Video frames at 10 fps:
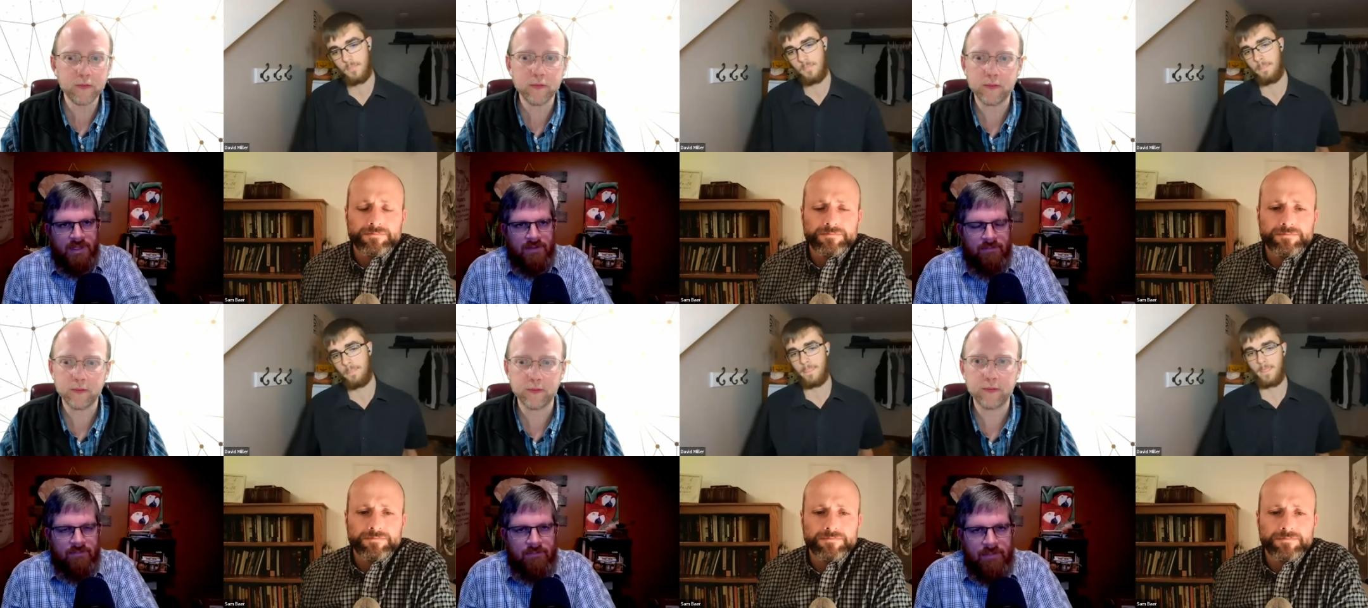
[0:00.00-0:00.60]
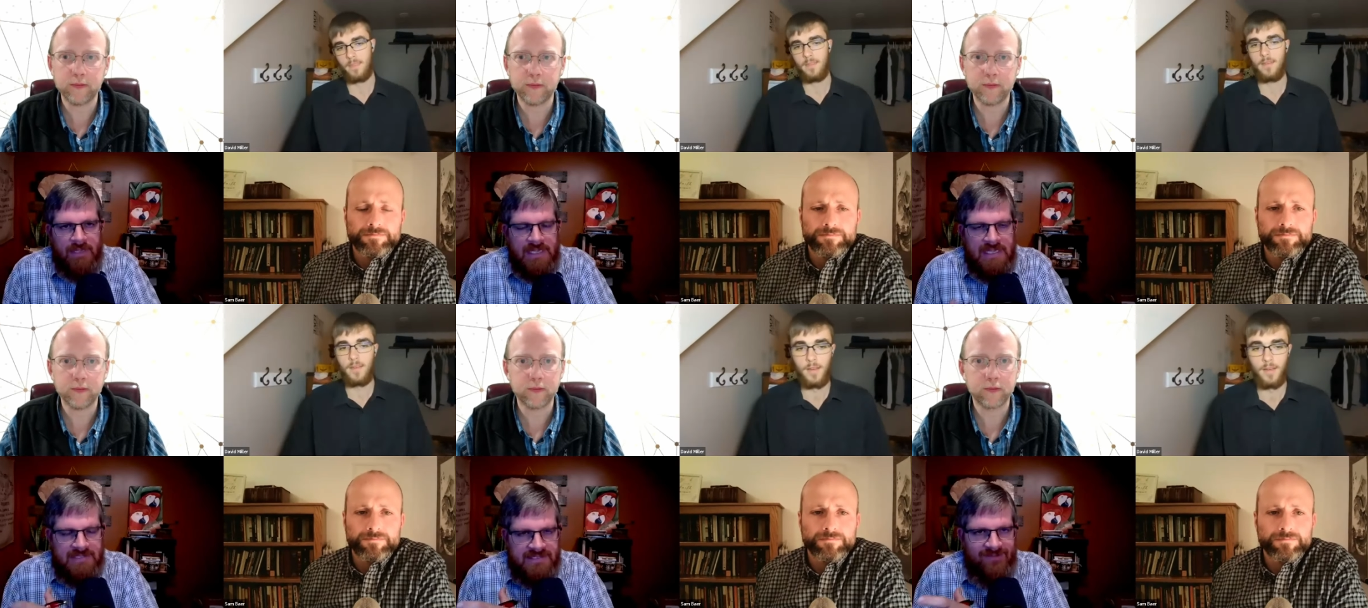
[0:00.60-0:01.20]
Speaker 1: the
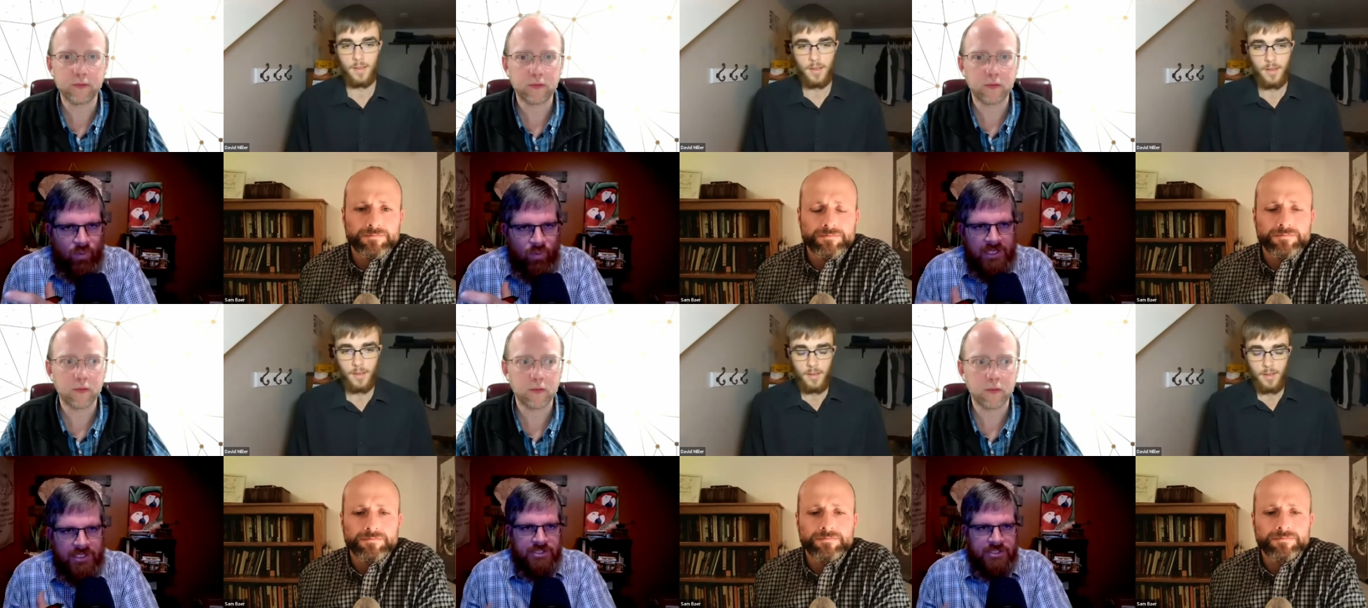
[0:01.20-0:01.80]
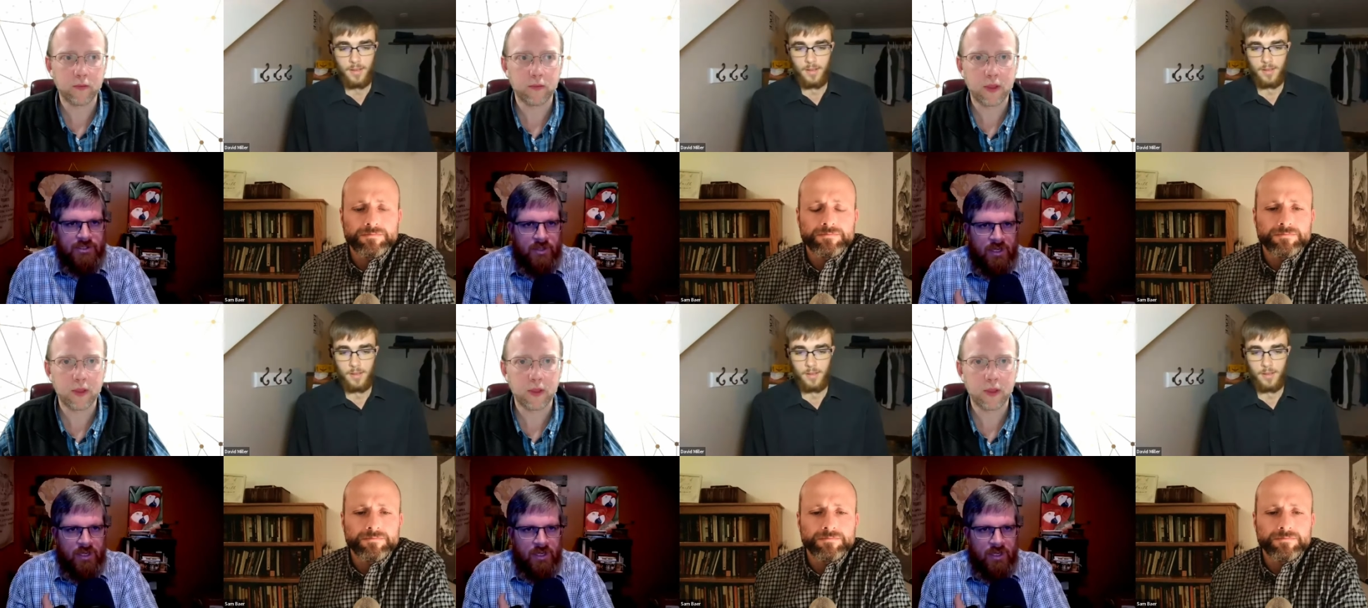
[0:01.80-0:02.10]
uh, as as I've watched